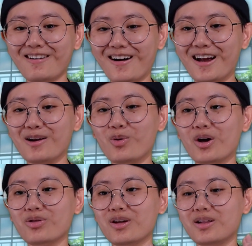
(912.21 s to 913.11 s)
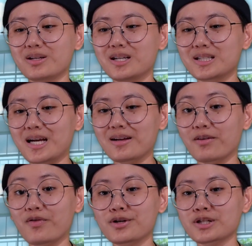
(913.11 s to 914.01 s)
right? Where
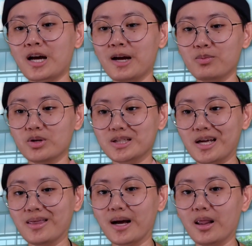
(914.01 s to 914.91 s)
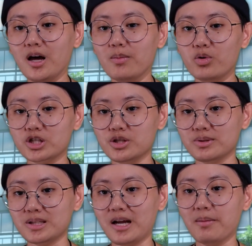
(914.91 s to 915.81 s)
the first time was in the club, where she
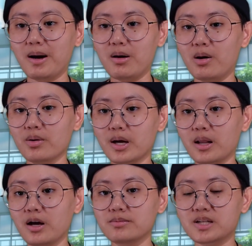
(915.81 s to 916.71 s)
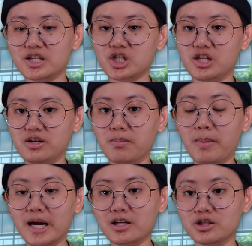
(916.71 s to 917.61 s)
was thinking about all the clubs that she
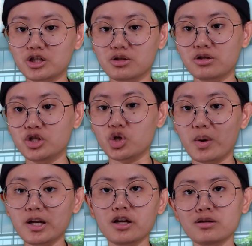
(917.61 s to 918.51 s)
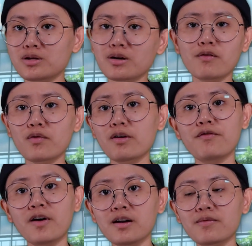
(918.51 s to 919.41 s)
might consider joining, you know, for the
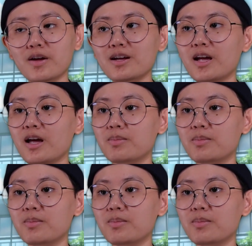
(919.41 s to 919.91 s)
fun of it.